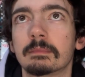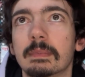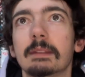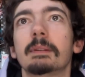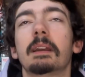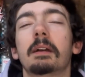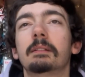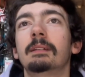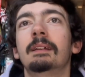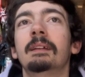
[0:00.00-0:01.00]
Here we go.
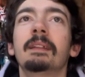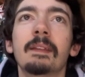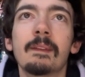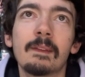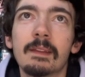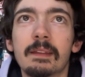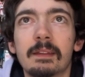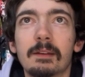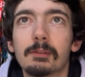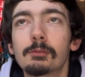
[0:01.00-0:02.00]

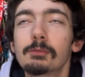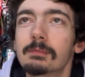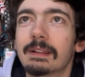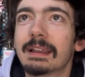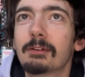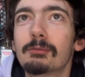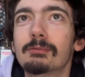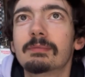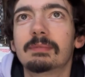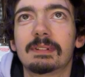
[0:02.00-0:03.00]
Oh, a little,
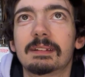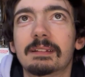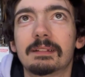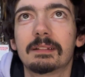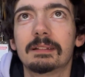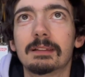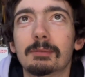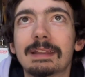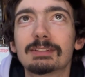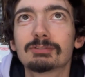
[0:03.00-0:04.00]
a little
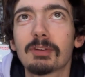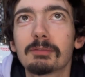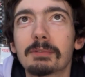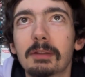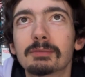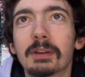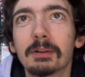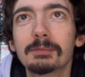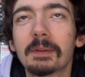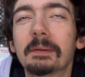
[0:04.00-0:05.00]
intro
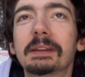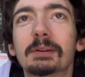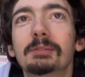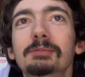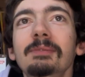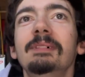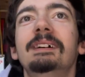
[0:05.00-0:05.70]
logo. Very cool.